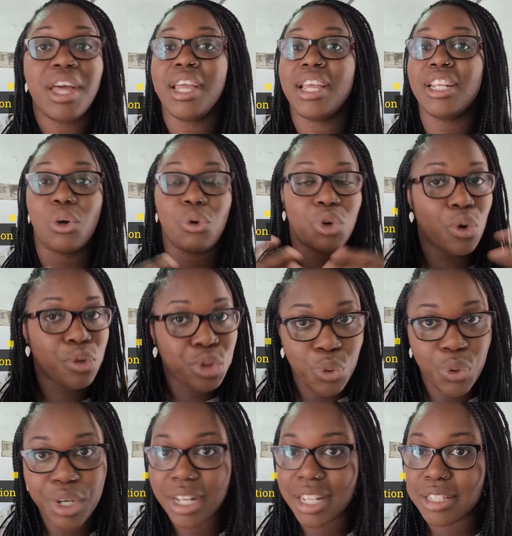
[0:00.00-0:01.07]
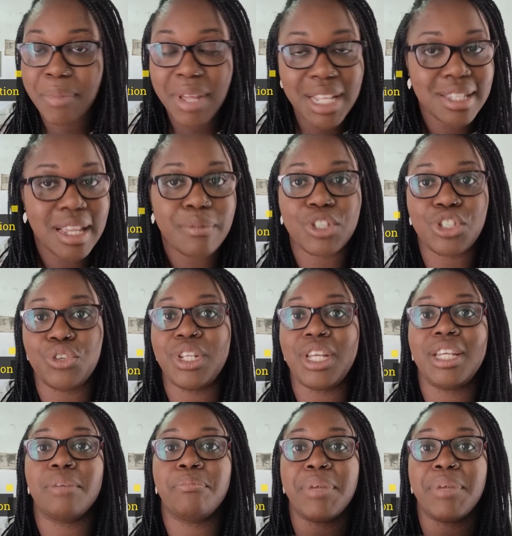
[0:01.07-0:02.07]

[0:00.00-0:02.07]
Go through it as many times as you need,